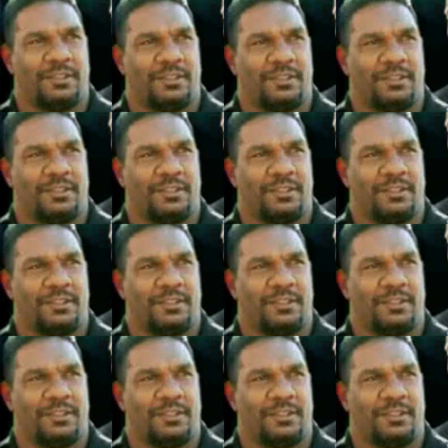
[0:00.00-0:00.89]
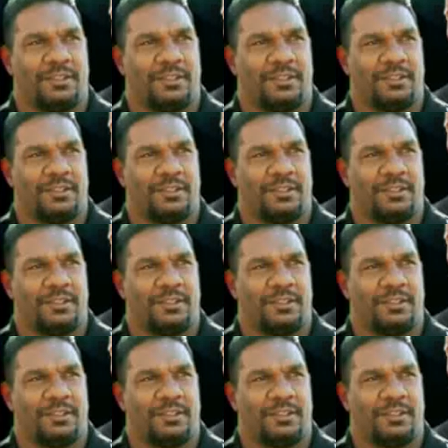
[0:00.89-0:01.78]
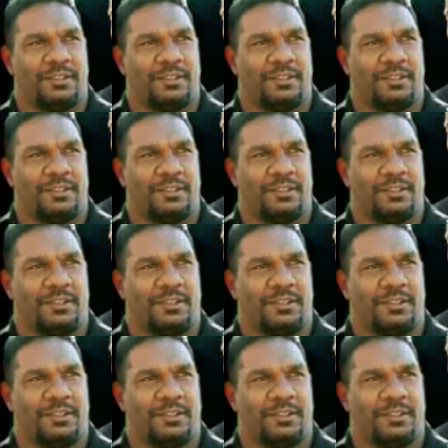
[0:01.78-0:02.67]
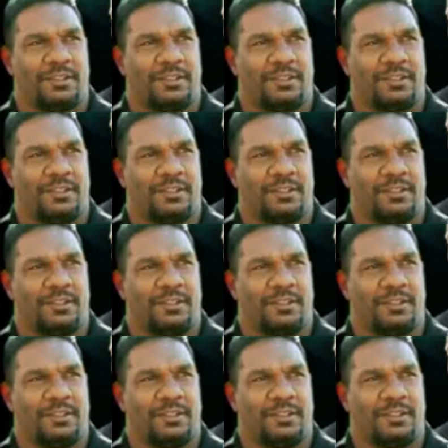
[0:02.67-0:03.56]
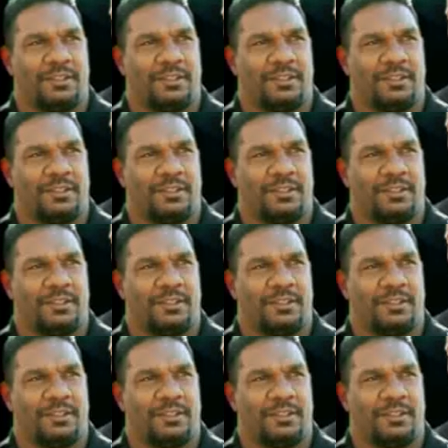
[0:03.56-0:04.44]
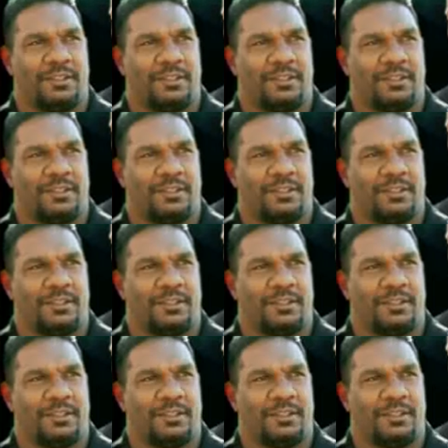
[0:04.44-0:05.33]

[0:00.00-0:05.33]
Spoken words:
(not speaking)